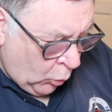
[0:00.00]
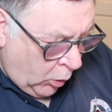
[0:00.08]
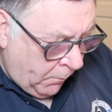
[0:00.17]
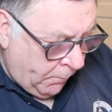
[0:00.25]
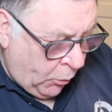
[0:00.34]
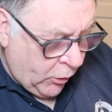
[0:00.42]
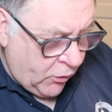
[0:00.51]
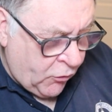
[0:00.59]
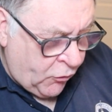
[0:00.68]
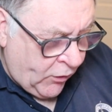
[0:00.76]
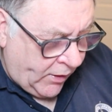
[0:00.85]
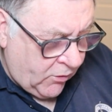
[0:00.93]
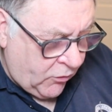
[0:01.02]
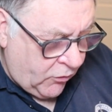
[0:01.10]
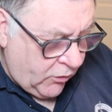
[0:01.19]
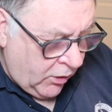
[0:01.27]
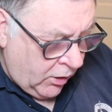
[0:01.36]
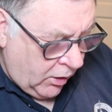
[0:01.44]

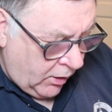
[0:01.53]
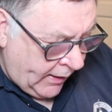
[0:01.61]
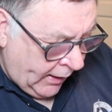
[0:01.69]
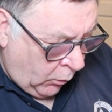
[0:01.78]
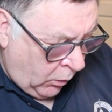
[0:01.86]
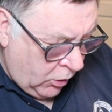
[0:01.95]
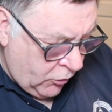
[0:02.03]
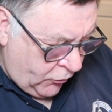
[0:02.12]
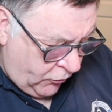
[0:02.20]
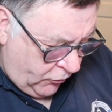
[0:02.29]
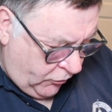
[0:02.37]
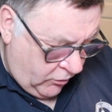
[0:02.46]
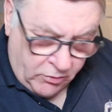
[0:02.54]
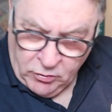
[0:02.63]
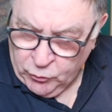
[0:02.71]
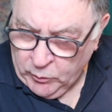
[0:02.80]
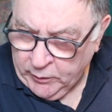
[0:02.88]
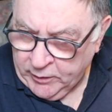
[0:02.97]
1.6 kilowatts
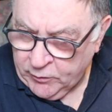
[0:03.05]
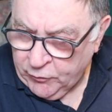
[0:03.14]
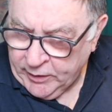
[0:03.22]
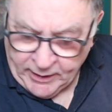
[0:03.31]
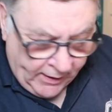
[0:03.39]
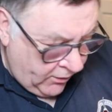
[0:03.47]
because we're only 3